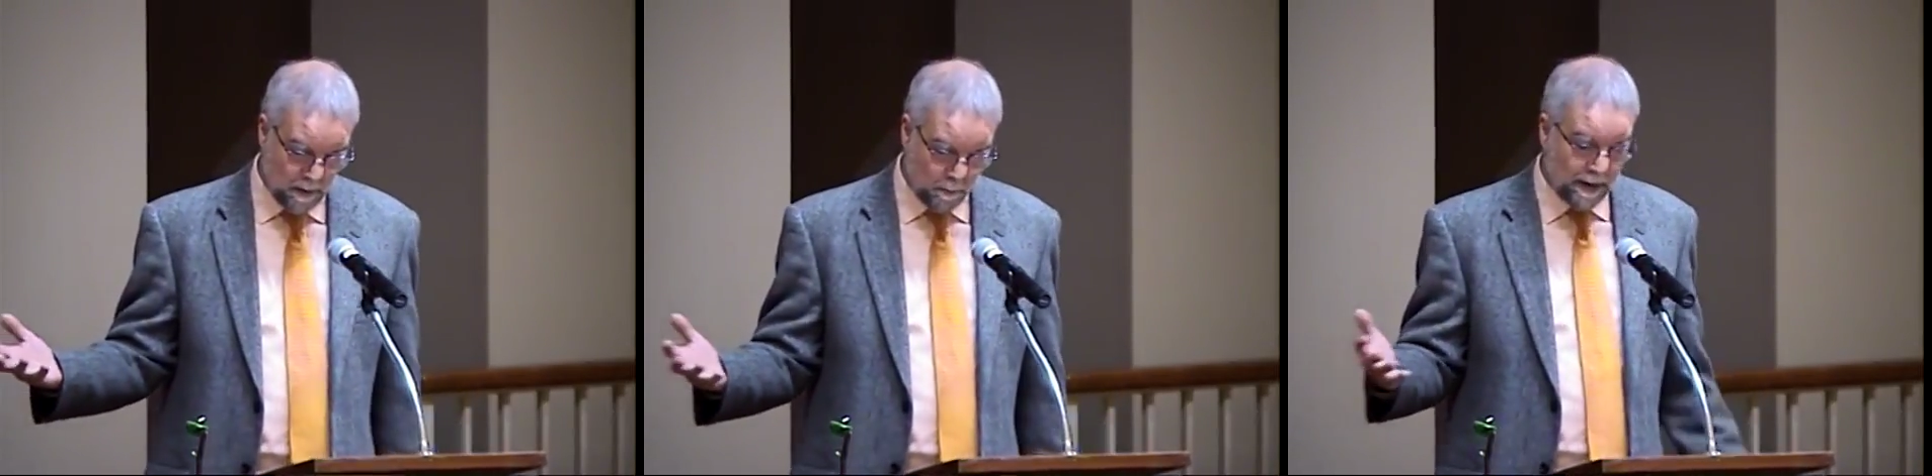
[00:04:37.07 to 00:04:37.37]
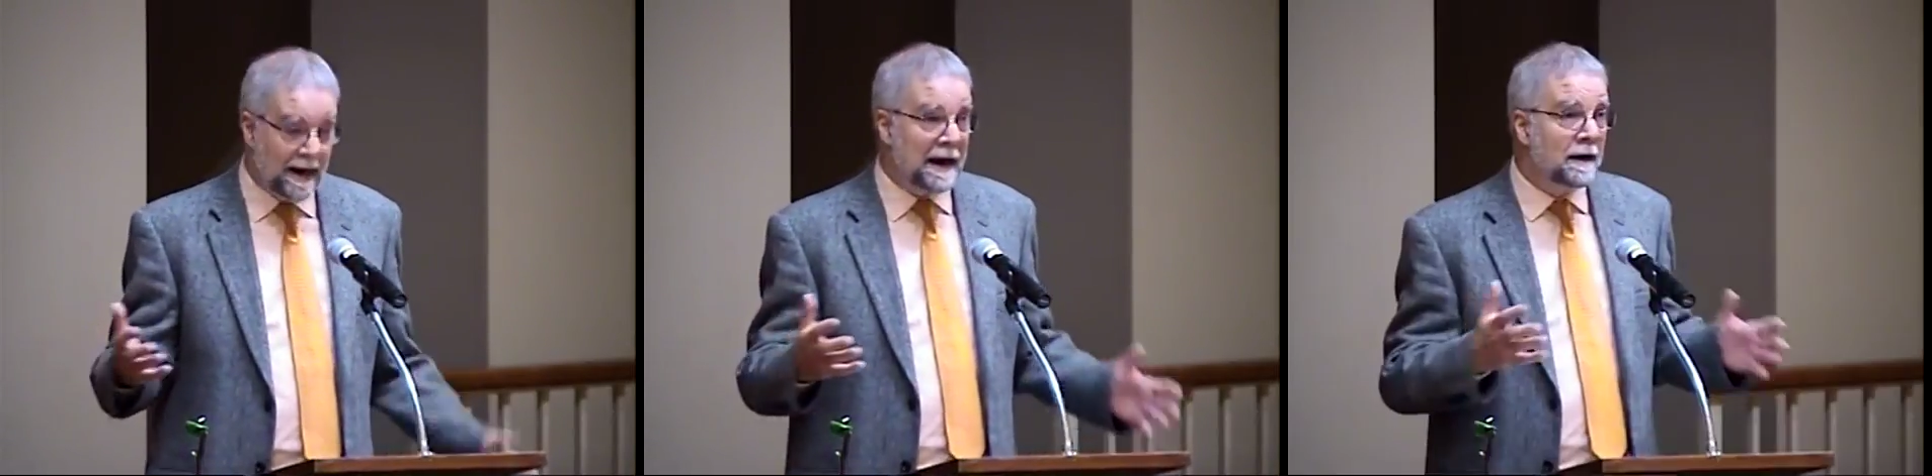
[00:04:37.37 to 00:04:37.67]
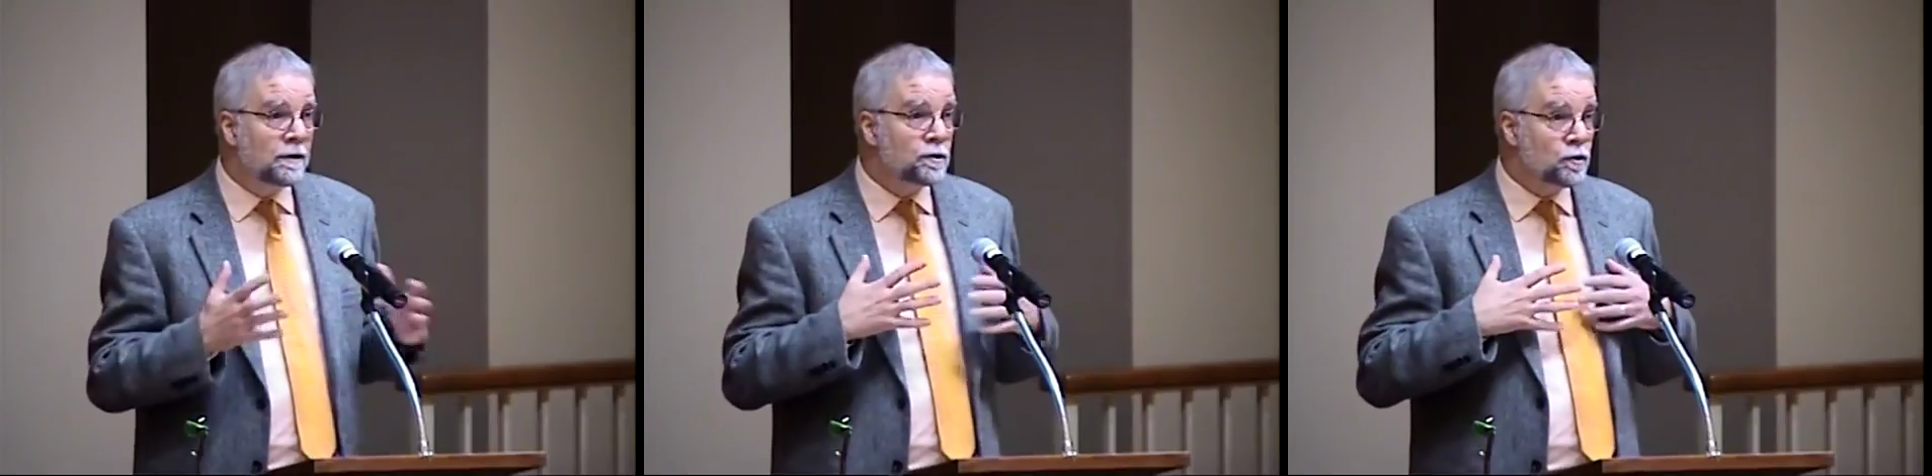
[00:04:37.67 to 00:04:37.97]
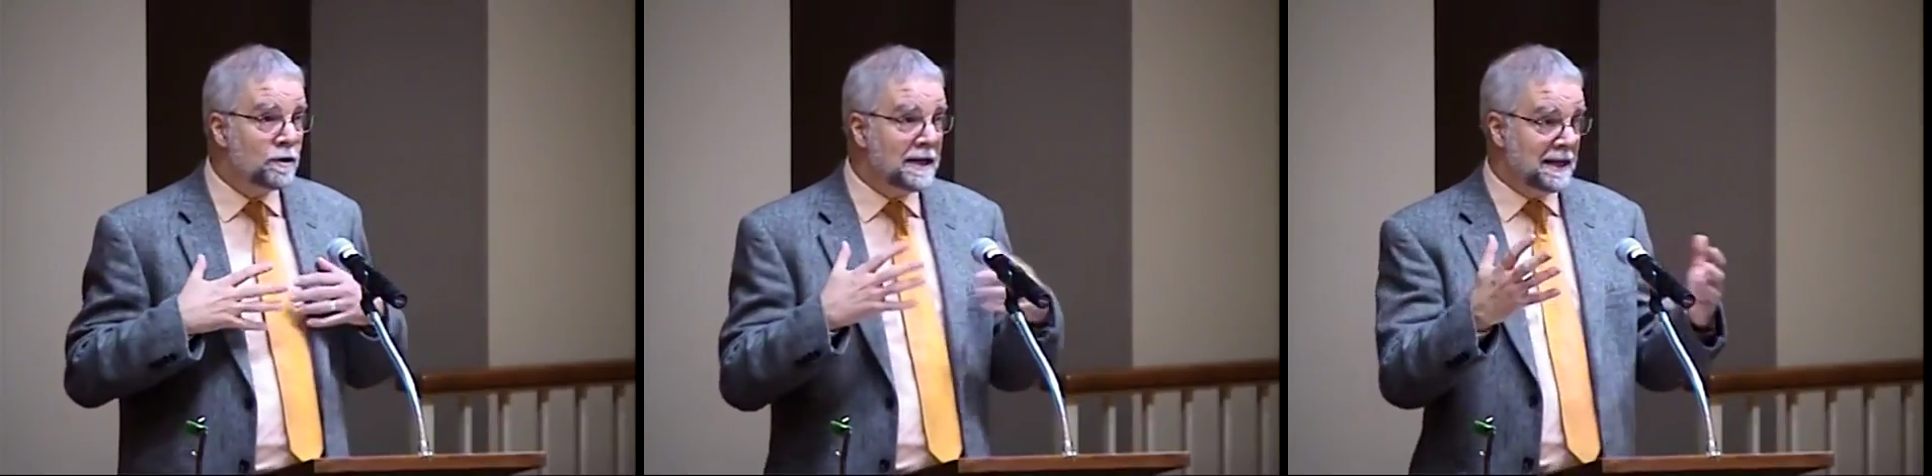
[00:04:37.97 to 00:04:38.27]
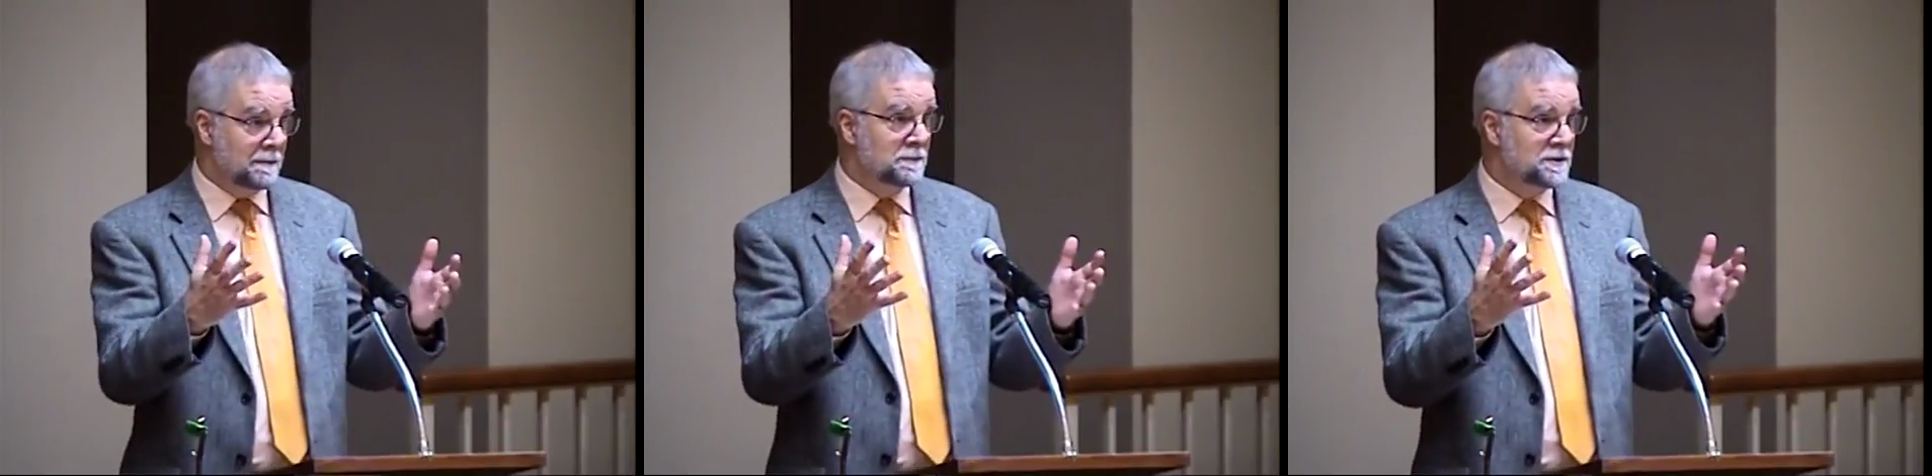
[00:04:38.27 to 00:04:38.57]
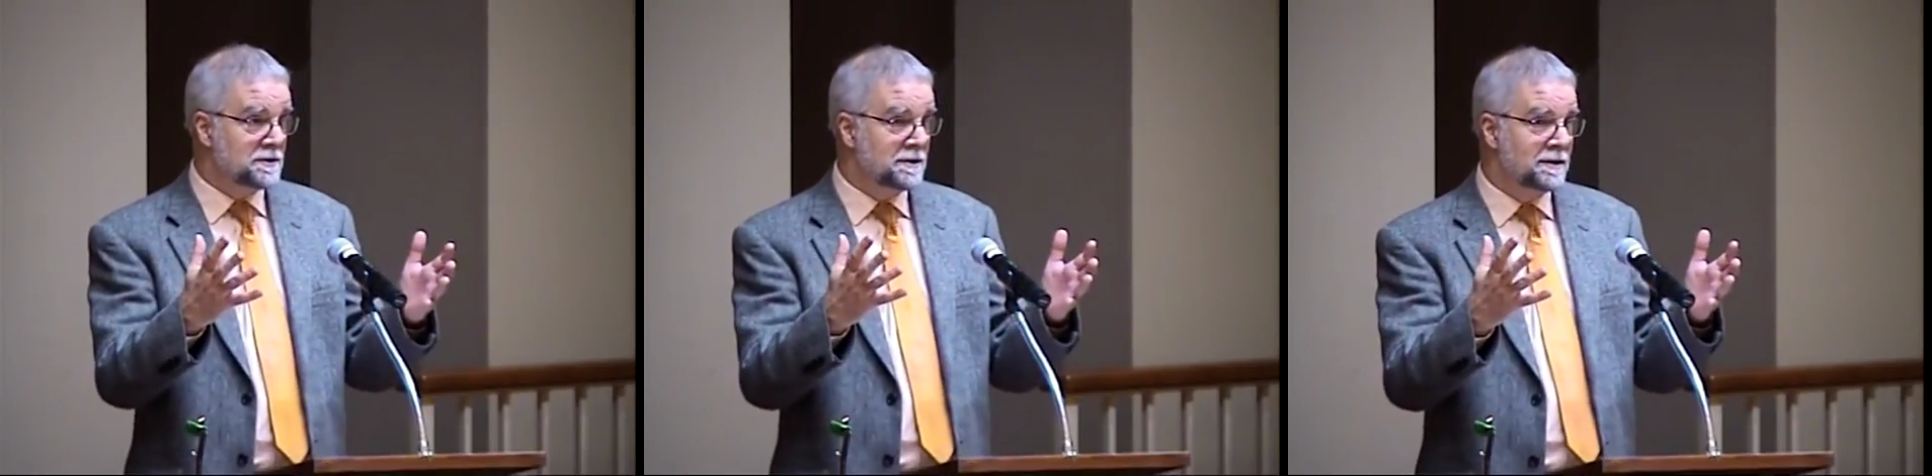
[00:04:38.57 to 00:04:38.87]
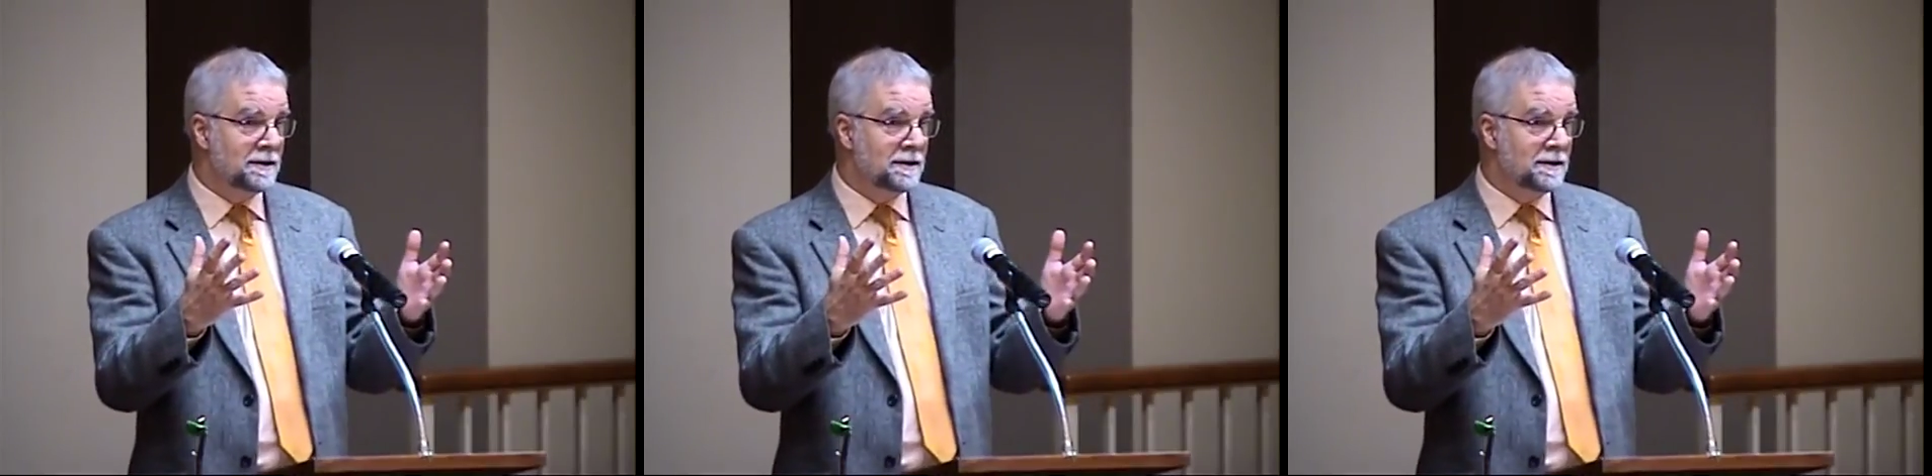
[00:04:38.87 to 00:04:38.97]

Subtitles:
When our dreams